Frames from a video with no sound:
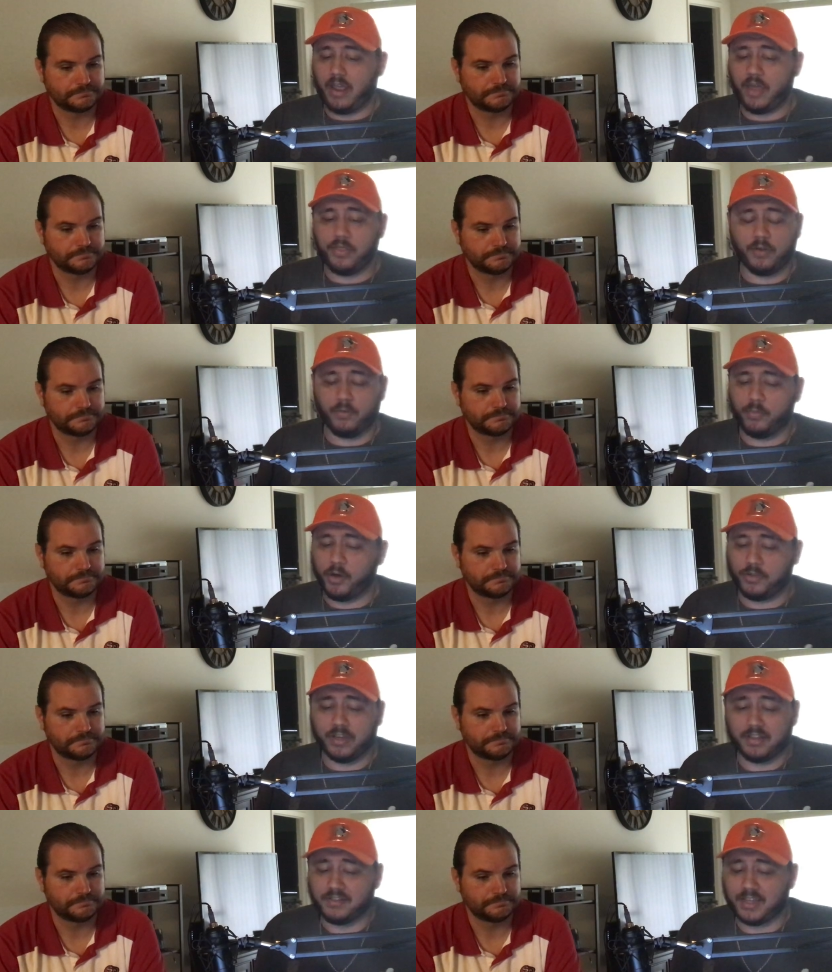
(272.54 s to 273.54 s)
Speaker 1: I think we're
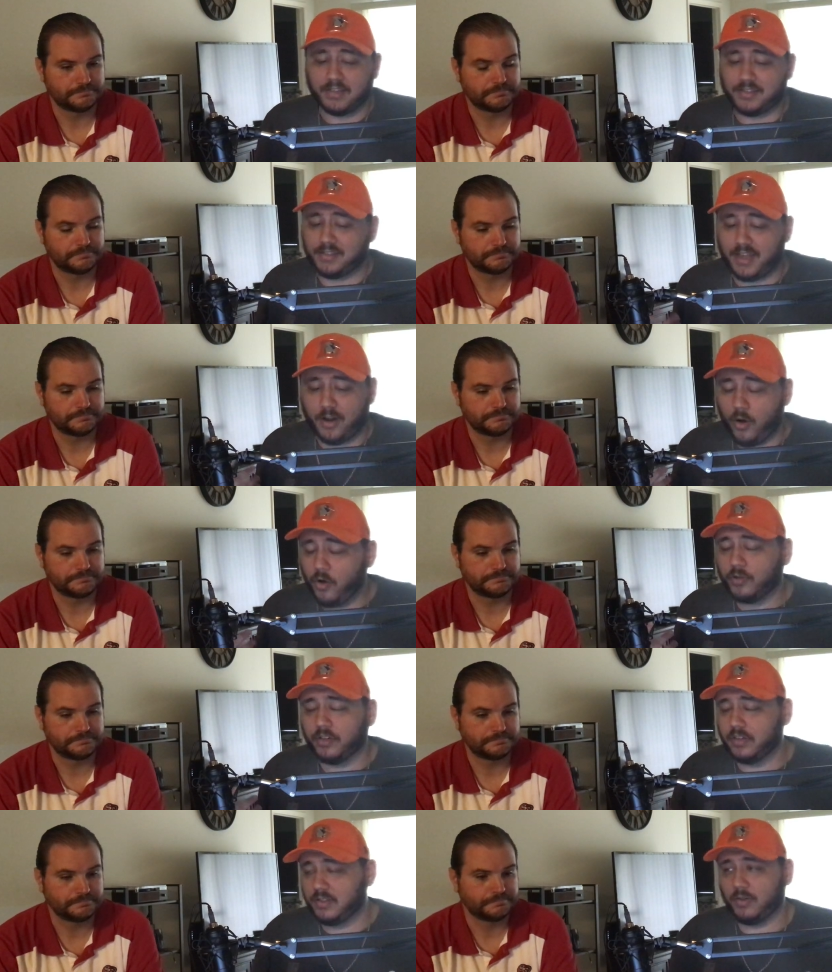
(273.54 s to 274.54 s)
both in consensus that
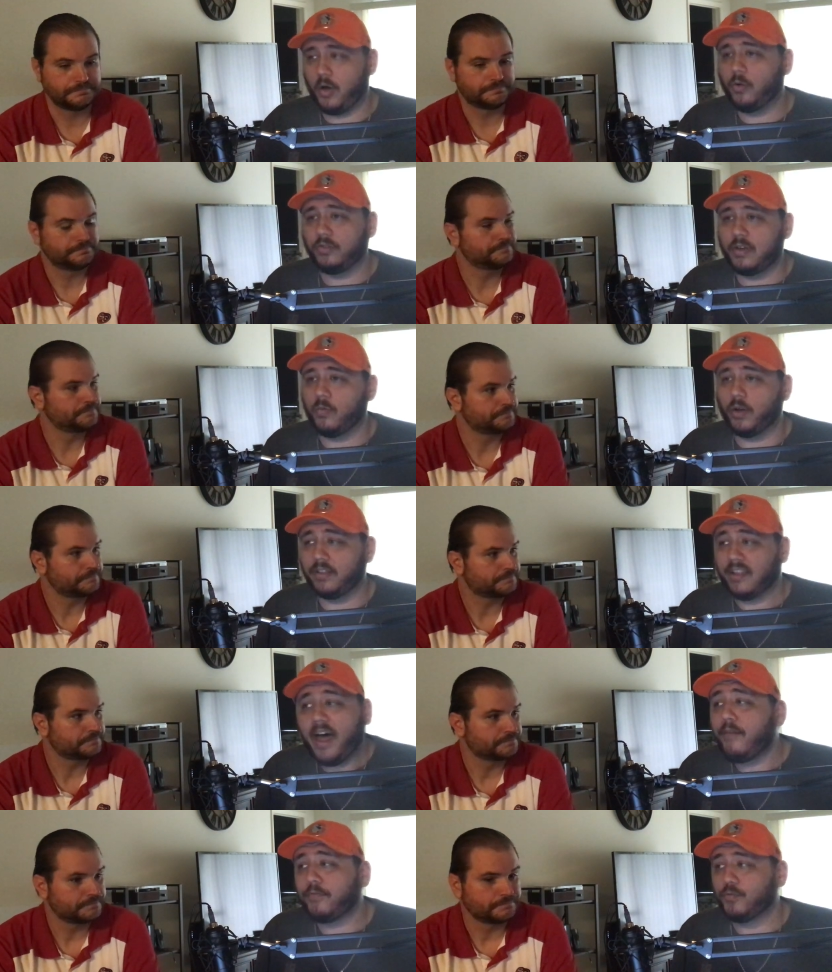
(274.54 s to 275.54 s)
Oakland is the only
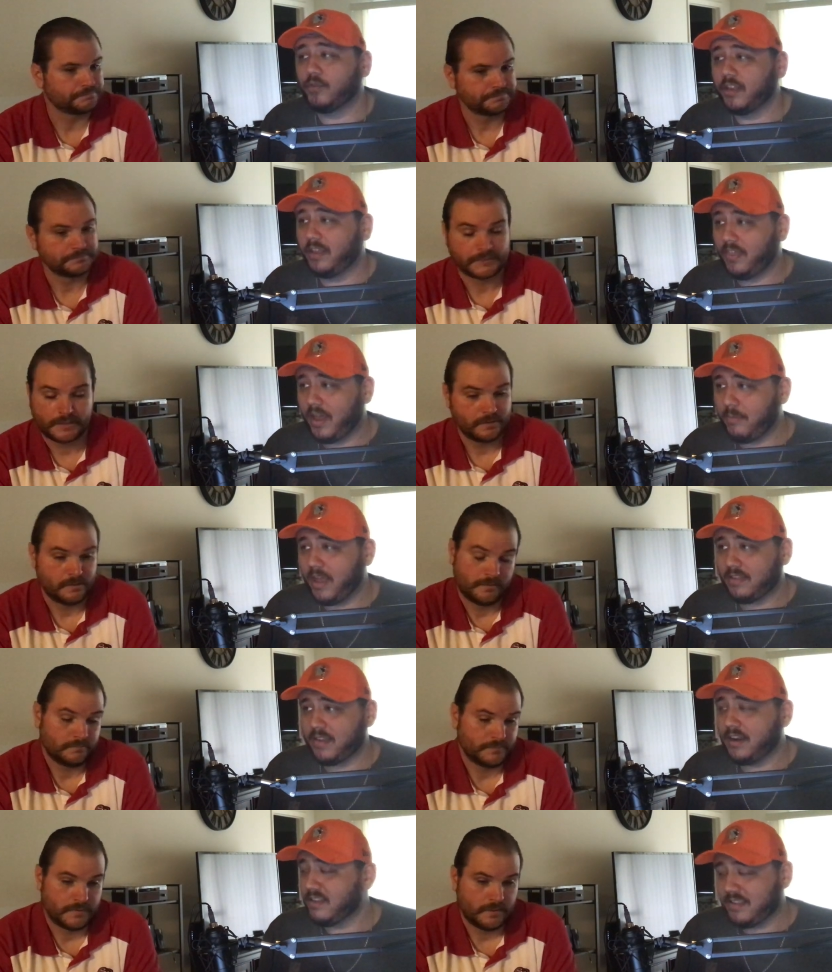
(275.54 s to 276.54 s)
one left really that
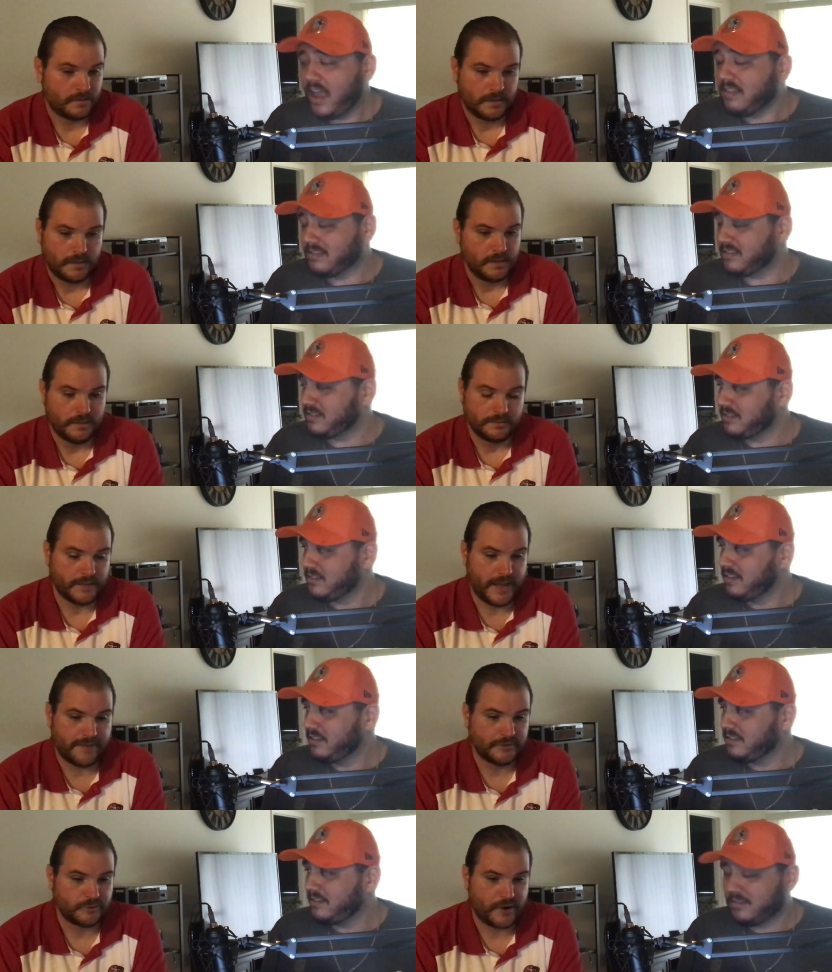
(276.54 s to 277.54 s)
makes any sense.
Speaker 2: They
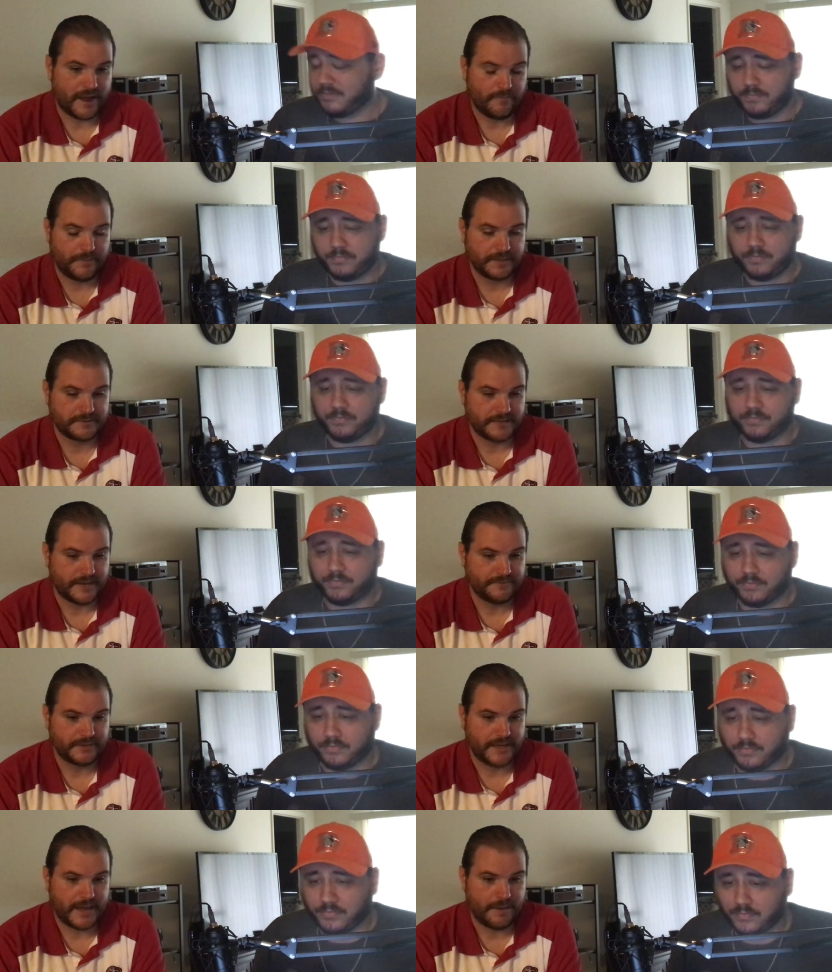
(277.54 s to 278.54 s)
have the draft picks, they
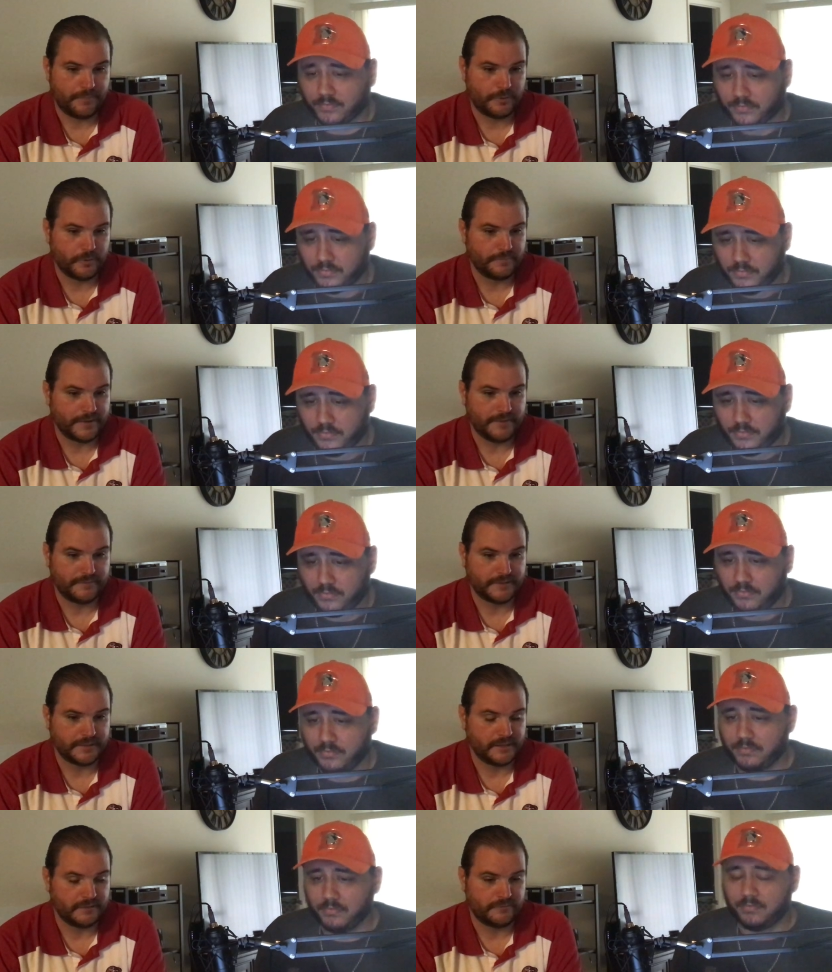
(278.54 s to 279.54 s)
have the cap room, they have
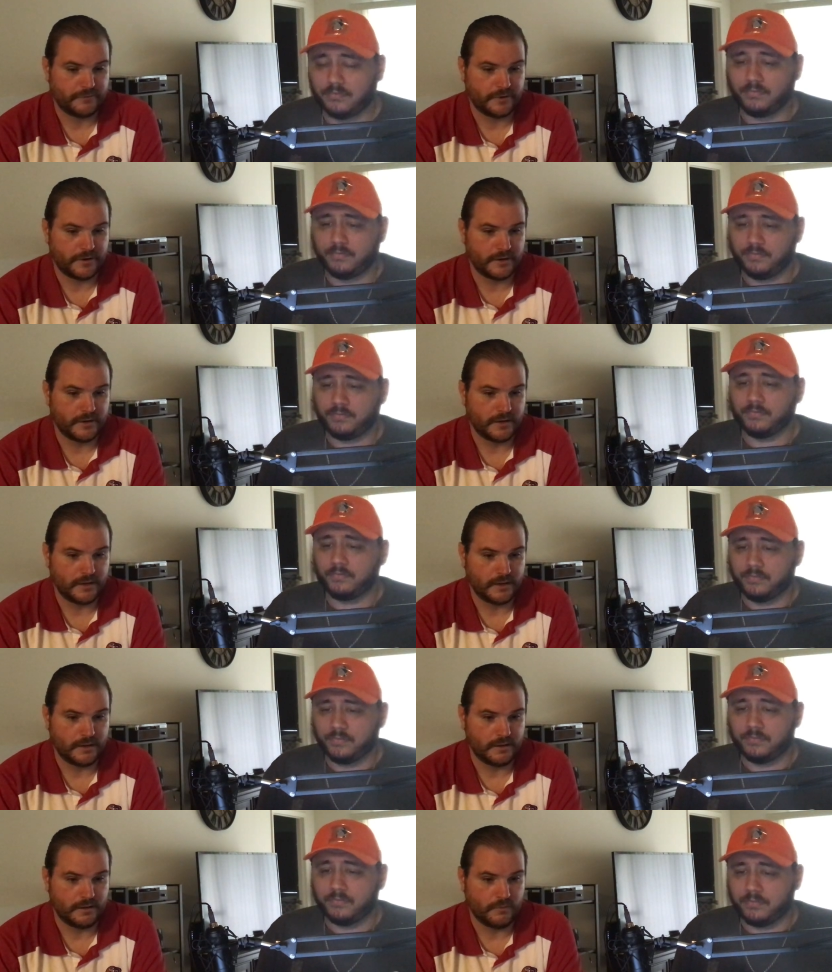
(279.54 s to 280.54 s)
the need for a,
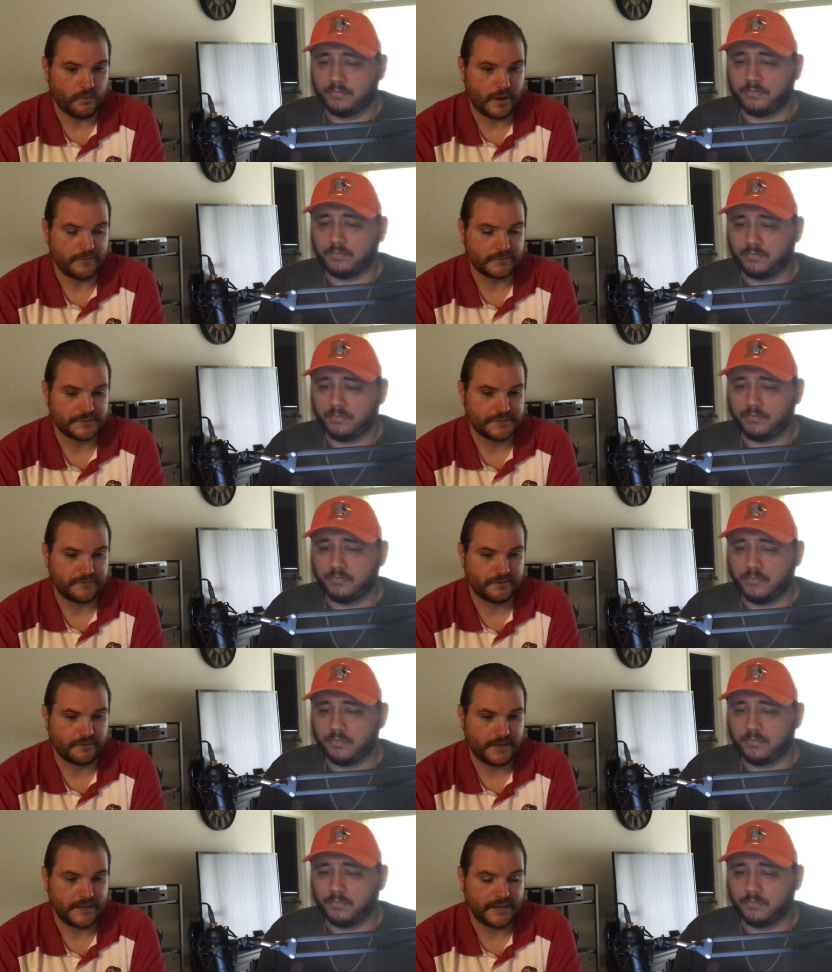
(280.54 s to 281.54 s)
a, a wide
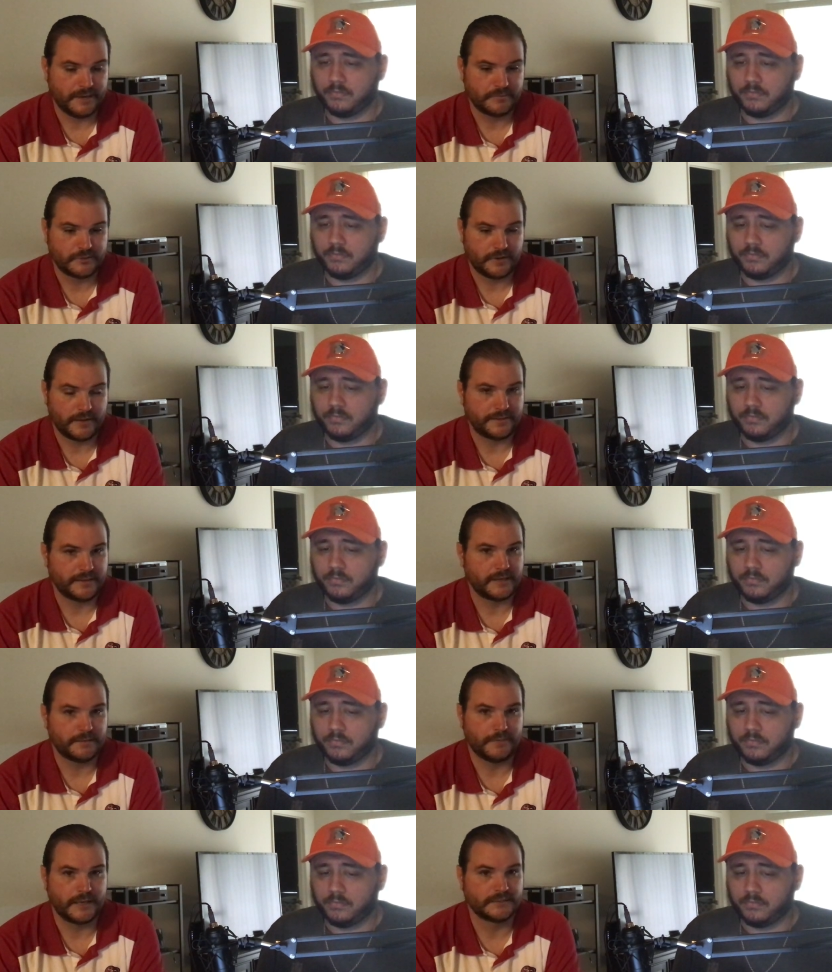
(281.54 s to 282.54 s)
receiver like him. So I
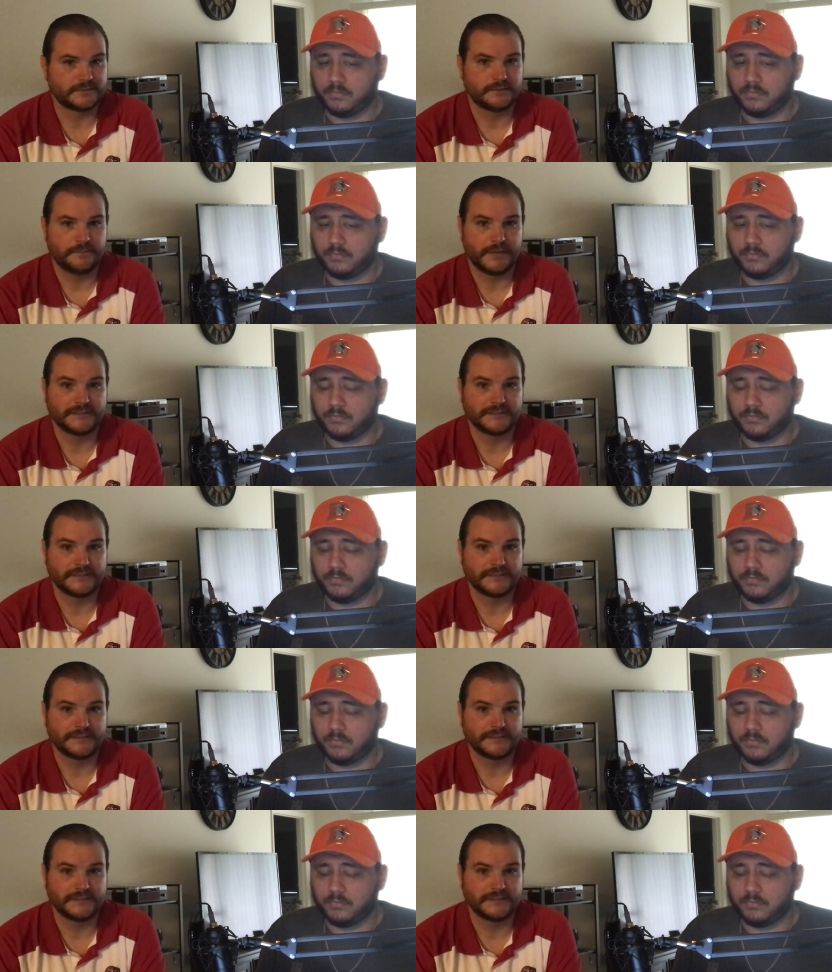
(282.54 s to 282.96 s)
think it makes it